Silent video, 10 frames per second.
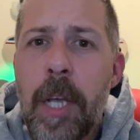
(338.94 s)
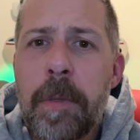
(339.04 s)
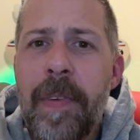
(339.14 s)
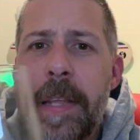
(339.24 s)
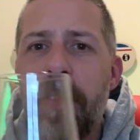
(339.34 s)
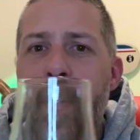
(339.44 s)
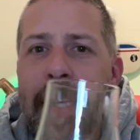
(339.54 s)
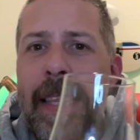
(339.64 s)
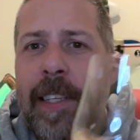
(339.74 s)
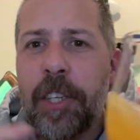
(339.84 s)
of value for
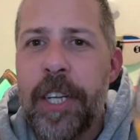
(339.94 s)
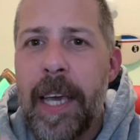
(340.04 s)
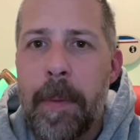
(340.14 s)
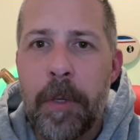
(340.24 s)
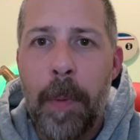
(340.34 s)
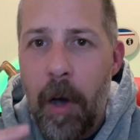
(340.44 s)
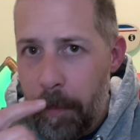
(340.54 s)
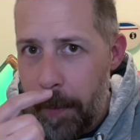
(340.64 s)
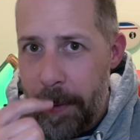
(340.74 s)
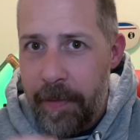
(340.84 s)
money, this actually came as part of
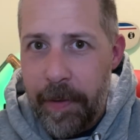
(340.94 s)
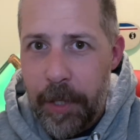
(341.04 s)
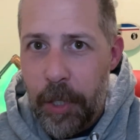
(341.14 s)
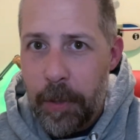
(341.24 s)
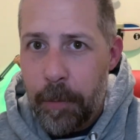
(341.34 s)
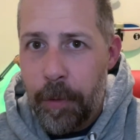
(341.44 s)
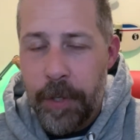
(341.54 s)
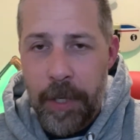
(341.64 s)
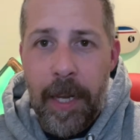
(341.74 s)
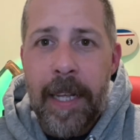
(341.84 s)
my Beer 52
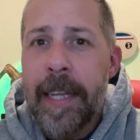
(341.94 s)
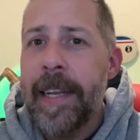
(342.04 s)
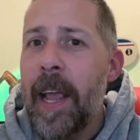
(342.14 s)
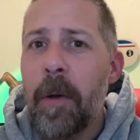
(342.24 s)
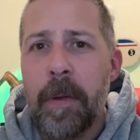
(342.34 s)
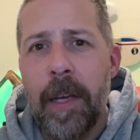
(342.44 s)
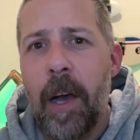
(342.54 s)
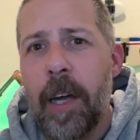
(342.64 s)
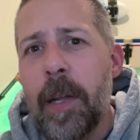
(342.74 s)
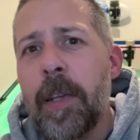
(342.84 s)
subscription. Now,
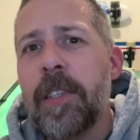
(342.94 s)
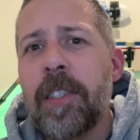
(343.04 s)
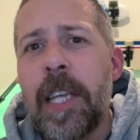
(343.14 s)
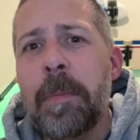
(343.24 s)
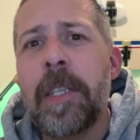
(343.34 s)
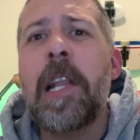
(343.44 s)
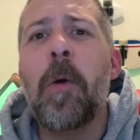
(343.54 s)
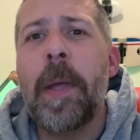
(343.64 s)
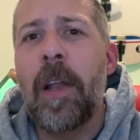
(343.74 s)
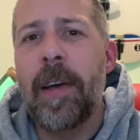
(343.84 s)
I know it seems a little
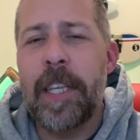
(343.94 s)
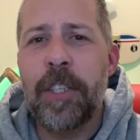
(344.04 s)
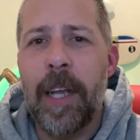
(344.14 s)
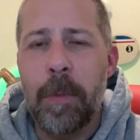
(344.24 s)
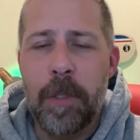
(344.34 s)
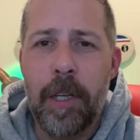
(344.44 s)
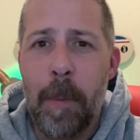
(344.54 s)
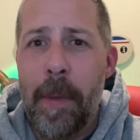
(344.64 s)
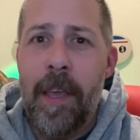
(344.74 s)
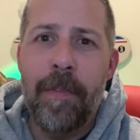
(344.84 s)
bit like this channel is like a
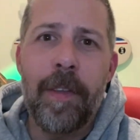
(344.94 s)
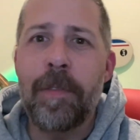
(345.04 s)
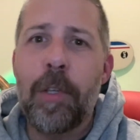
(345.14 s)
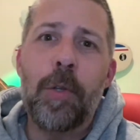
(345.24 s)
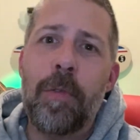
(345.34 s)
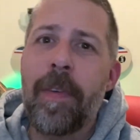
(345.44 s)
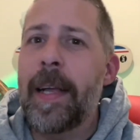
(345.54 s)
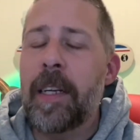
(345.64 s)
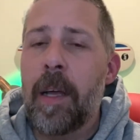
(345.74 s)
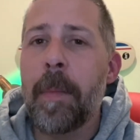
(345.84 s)
Beer 52
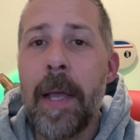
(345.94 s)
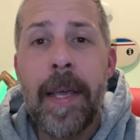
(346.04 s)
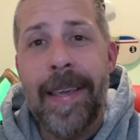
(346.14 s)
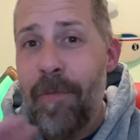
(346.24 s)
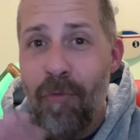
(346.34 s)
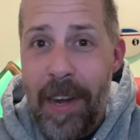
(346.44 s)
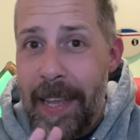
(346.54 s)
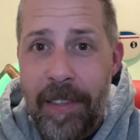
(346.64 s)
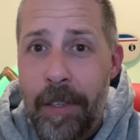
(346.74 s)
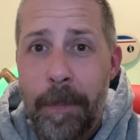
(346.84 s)
fan club. It really
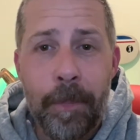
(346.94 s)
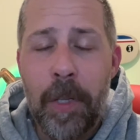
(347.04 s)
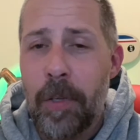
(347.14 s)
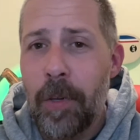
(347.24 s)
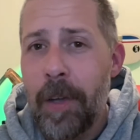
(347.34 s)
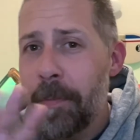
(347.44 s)
isn't, because I